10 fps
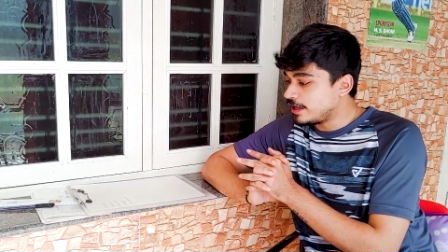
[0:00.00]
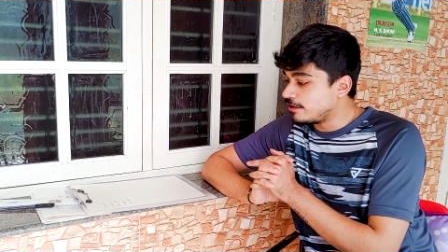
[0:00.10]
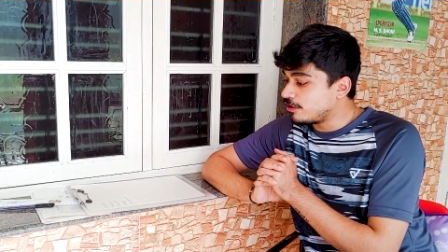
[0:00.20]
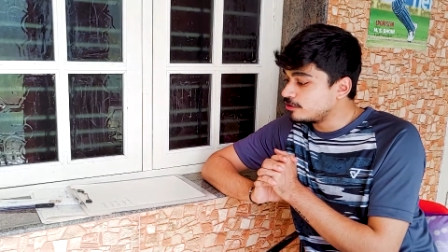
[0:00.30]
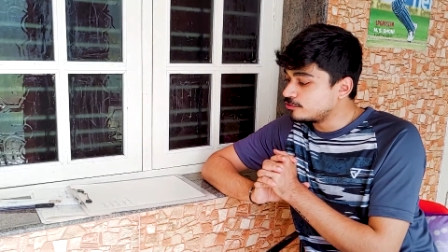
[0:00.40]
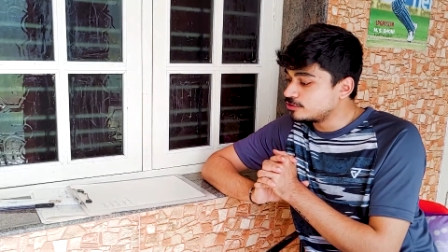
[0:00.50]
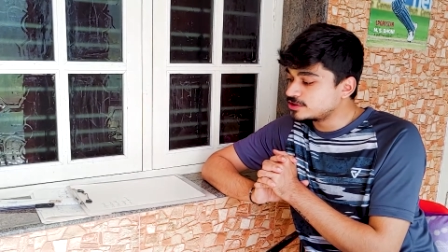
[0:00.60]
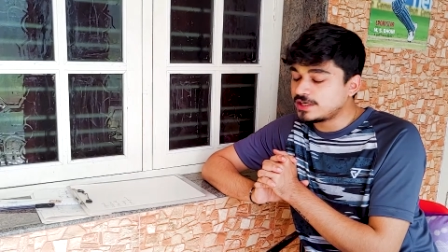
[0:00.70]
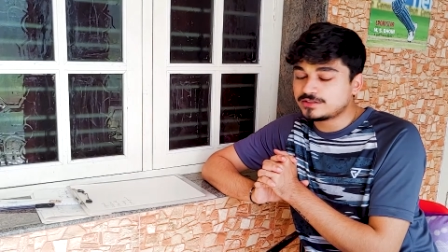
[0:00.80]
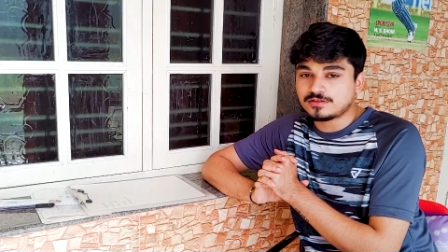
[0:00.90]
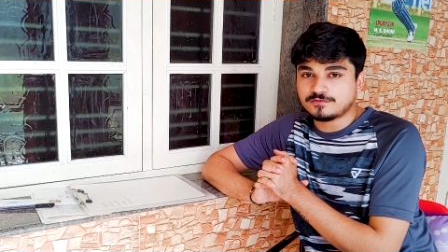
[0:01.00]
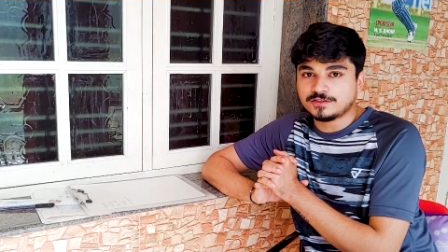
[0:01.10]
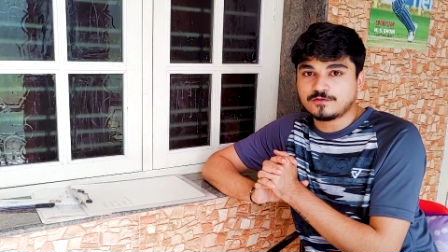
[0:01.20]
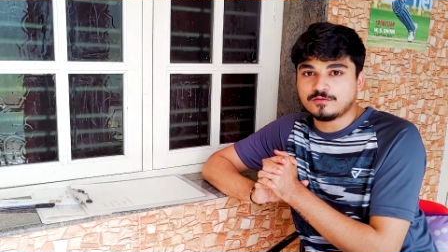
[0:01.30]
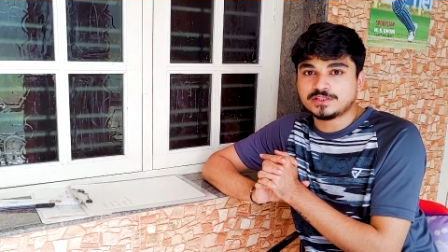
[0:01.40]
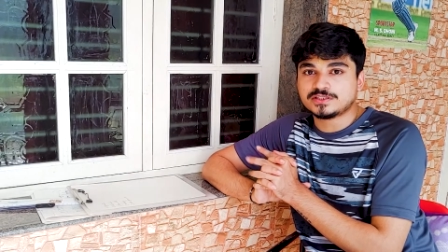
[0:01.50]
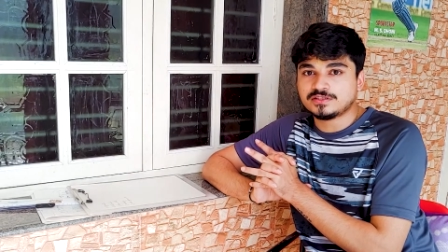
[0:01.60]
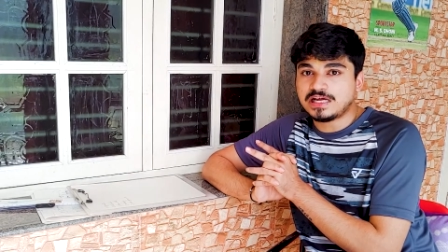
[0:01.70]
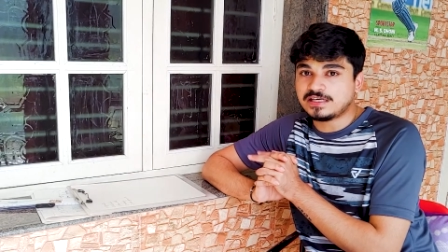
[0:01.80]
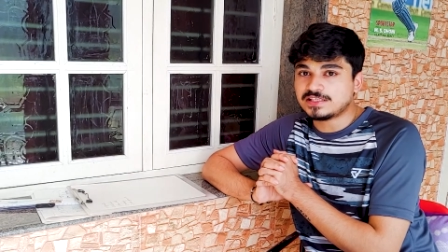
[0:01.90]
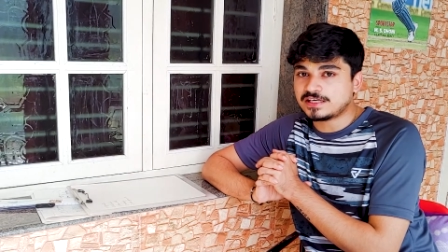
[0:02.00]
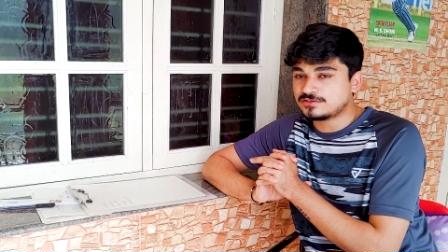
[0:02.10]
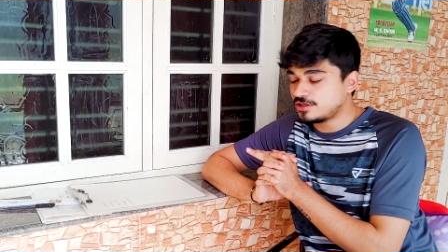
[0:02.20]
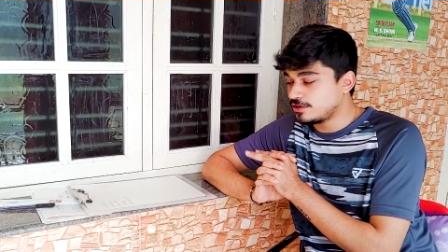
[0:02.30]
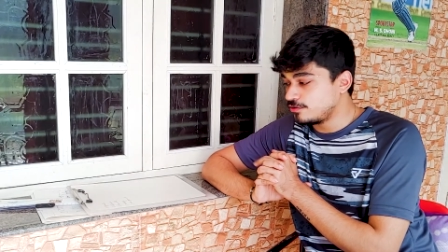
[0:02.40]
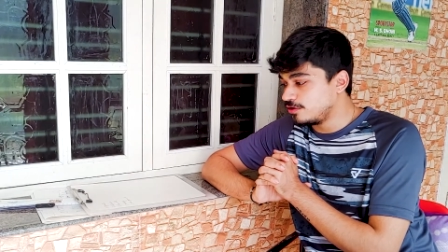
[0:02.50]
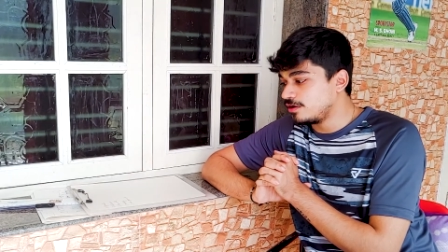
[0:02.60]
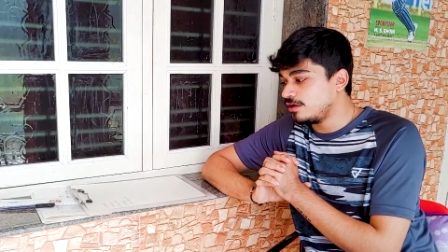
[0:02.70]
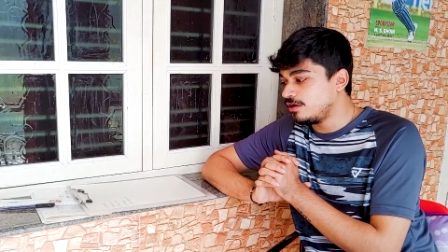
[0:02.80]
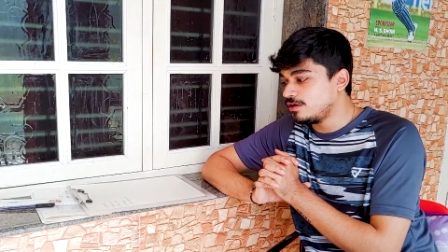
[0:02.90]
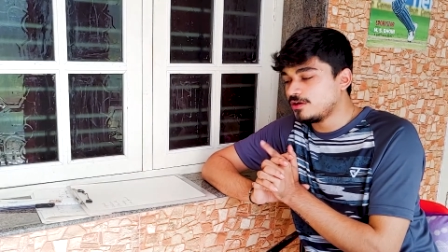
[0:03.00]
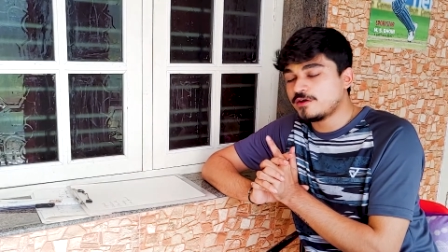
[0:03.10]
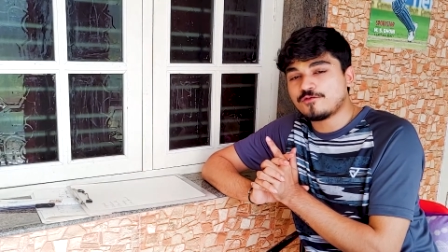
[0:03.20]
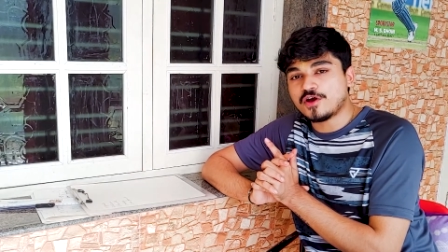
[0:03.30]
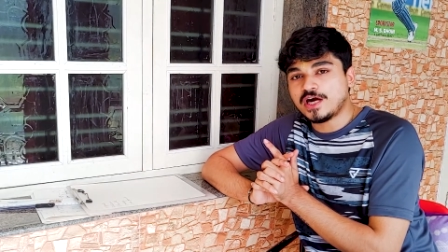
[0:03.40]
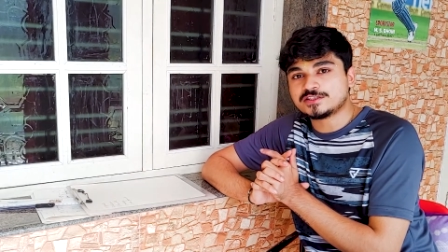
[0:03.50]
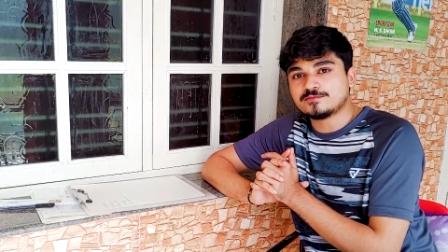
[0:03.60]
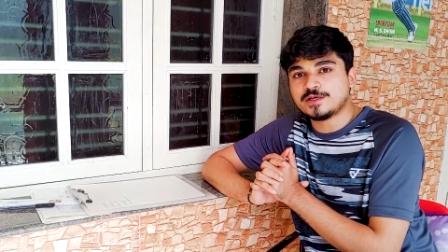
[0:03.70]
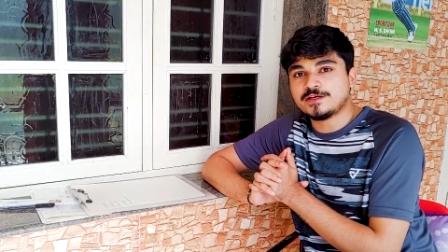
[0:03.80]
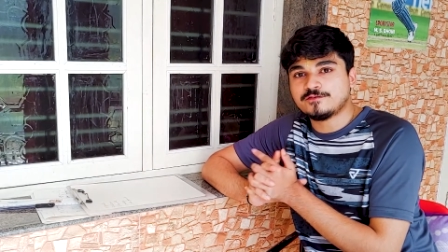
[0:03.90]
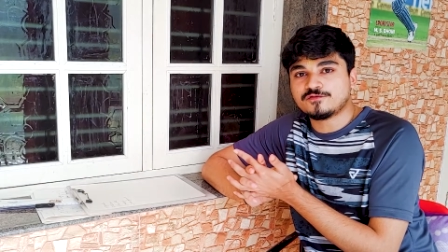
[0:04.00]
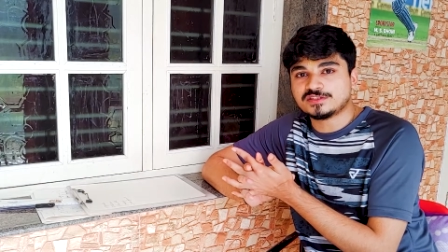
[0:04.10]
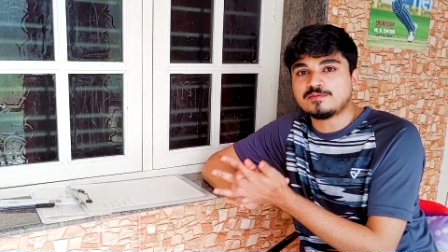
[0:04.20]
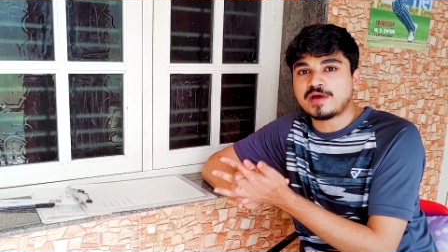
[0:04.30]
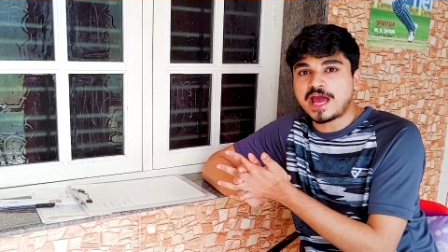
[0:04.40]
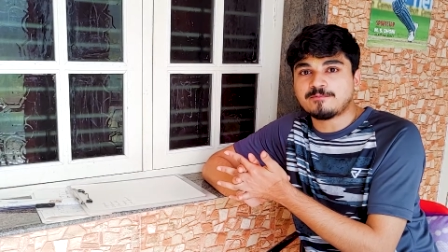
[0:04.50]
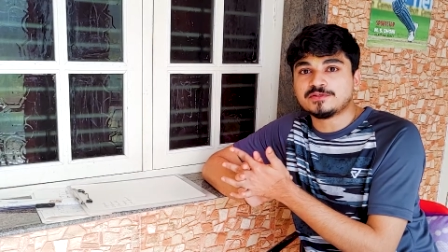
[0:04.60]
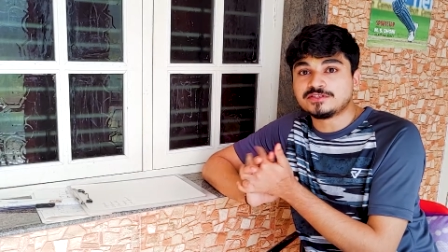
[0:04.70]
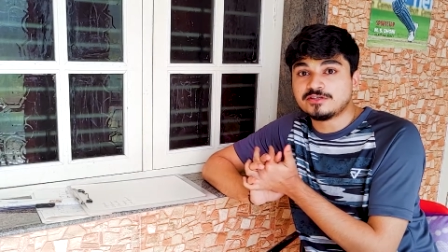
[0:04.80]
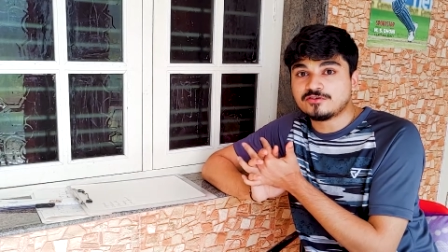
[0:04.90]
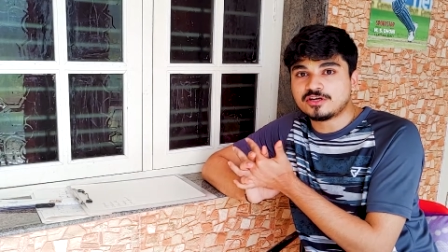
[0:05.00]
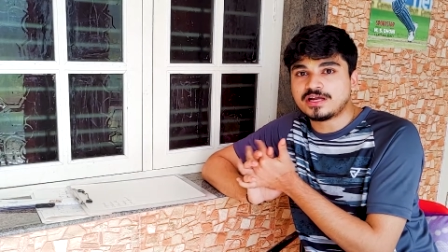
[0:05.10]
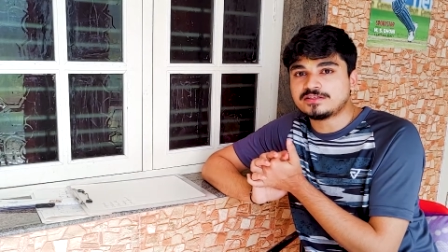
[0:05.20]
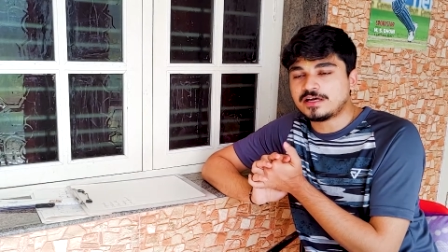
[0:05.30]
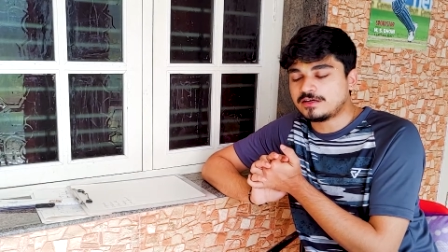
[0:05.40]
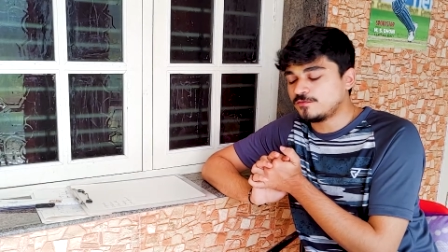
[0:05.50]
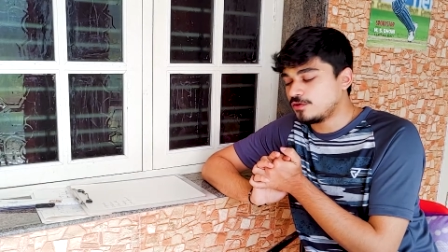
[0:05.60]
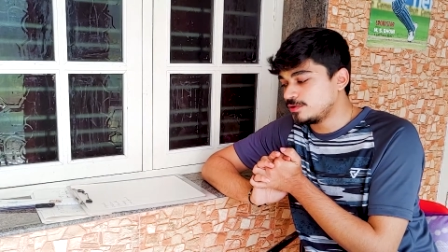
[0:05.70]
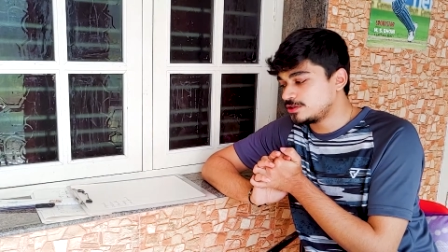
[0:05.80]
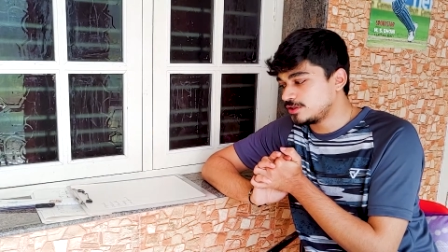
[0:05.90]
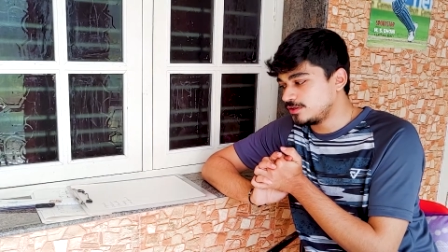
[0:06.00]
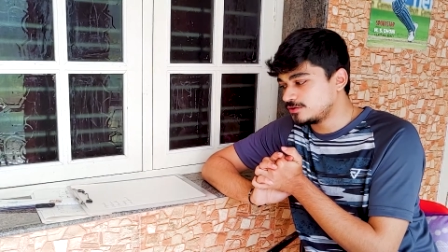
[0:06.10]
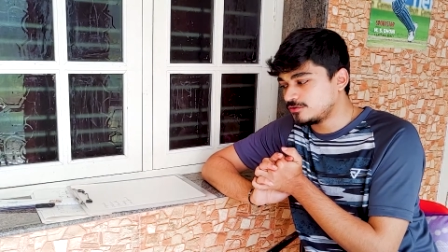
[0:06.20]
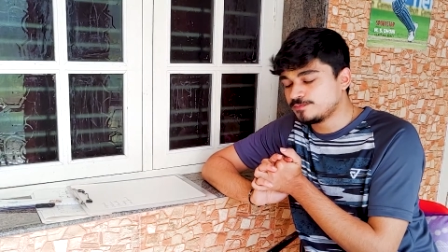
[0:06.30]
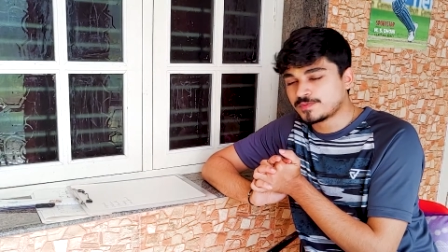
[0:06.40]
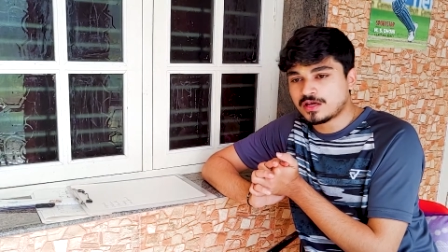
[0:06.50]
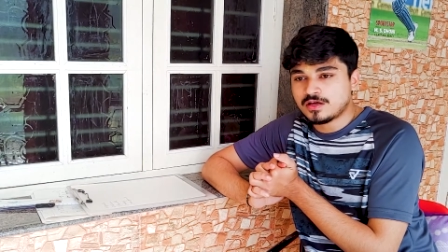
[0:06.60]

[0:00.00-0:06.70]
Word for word: and all those kinds of information that is actually good though if you ask me if some app is giving like that information also